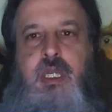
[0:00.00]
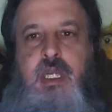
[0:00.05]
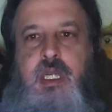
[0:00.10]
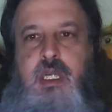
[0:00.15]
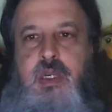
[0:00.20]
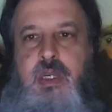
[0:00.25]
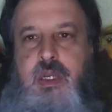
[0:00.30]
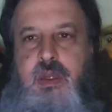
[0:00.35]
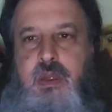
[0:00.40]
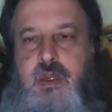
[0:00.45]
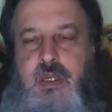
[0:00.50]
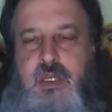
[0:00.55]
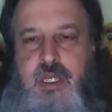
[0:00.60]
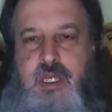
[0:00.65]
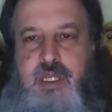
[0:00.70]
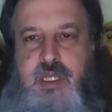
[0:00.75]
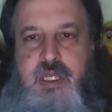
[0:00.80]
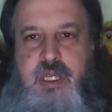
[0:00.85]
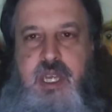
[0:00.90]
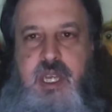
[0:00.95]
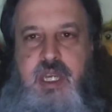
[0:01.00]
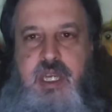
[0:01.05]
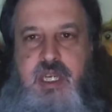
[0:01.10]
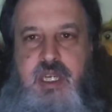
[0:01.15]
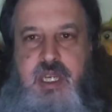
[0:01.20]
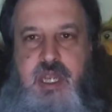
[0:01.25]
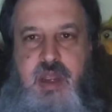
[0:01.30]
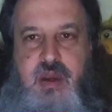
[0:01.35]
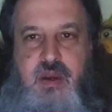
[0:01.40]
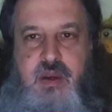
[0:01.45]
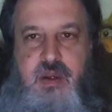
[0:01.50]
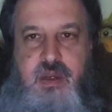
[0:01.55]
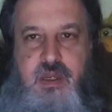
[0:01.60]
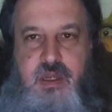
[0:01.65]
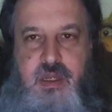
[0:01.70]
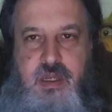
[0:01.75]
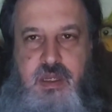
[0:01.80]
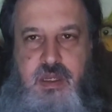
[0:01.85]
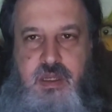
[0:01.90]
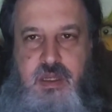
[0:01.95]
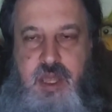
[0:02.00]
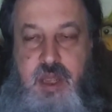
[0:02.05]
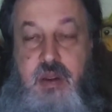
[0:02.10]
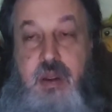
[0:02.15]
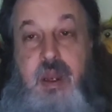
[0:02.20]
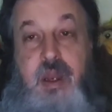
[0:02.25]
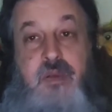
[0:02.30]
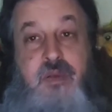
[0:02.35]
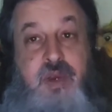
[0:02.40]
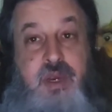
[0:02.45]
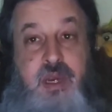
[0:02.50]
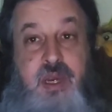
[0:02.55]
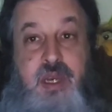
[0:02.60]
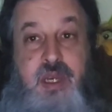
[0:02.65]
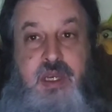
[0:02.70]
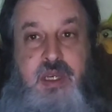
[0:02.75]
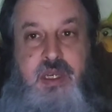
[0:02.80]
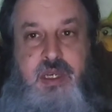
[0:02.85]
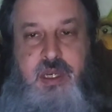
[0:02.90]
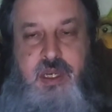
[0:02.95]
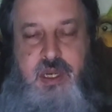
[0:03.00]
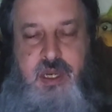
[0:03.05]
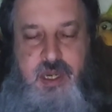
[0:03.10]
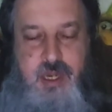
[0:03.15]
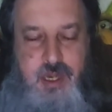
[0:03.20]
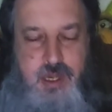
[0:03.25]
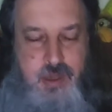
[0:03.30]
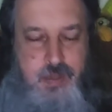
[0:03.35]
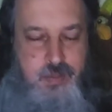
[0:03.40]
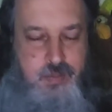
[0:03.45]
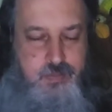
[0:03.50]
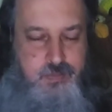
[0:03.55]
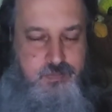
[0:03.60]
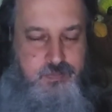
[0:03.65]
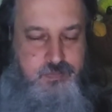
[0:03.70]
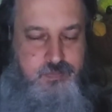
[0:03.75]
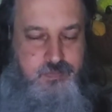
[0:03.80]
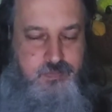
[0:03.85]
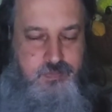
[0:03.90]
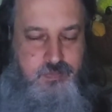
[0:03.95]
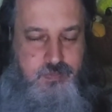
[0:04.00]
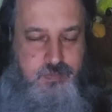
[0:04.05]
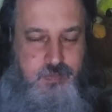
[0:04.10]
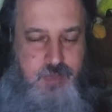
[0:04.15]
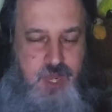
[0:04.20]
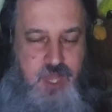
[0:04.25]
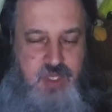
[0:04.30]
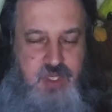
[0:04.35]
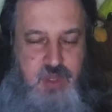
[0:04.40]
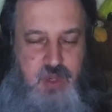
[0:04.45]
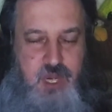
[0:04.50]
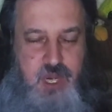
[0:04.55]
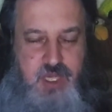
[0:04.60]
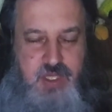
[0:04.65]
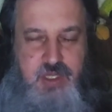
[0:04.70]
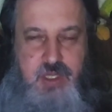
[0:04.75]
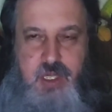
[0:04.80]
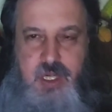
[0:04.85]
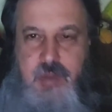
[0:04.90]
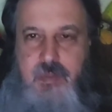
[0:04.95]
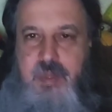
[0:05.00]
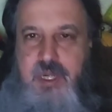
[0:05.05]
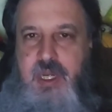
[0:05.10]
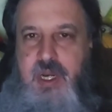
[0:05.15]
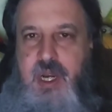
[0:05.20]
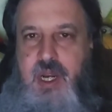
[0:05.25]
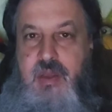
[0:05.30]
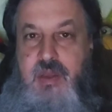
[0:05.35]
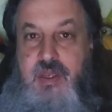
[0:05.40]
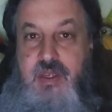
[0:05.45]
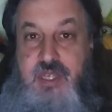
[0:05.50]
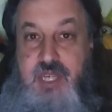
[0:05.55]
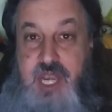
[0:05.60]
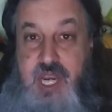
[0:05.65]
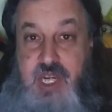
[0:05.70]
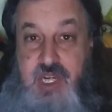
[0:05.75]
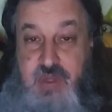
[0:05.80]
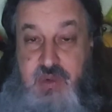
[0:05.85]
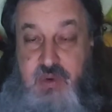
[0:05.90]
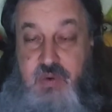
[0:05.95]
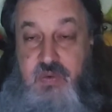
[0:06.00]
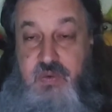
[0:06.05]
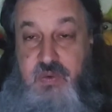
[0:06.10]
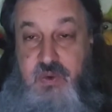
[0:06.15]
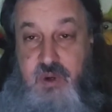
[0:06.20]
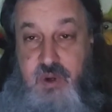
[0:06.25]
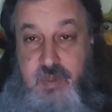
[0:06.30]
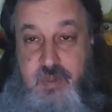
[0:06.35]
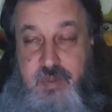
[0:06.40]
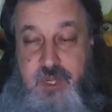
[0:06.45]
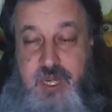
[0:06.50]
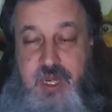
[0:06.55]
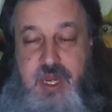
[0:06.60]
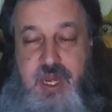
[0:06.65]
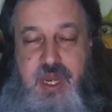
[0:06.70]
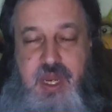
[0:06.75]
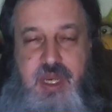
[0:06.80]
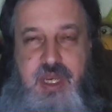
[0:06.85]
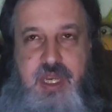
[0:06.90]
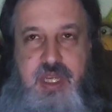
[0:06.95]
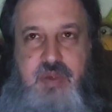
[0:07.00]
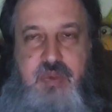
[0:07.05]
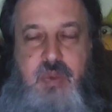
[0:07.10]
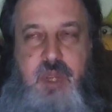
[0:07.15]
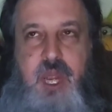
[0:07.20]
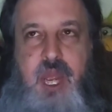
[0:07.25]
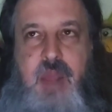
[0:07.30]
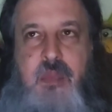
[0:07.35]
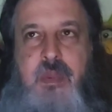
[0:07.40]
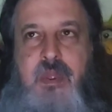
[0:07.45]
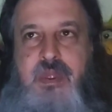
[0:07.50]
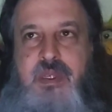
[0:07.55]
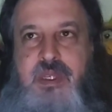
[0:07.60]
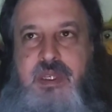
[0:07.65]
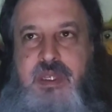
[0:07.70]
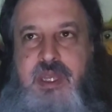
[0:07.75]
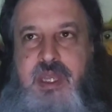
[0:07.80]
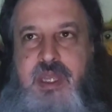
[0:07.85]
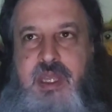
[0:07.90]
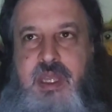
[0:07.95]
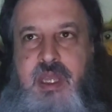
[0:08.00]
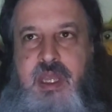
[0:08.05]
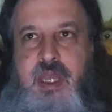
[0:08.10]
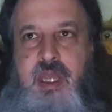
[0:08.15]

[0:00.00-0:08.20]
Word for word: There you go. Just an inch down. No, not even an inch. So he's going to be on the schedule for a bit. And just what happens is that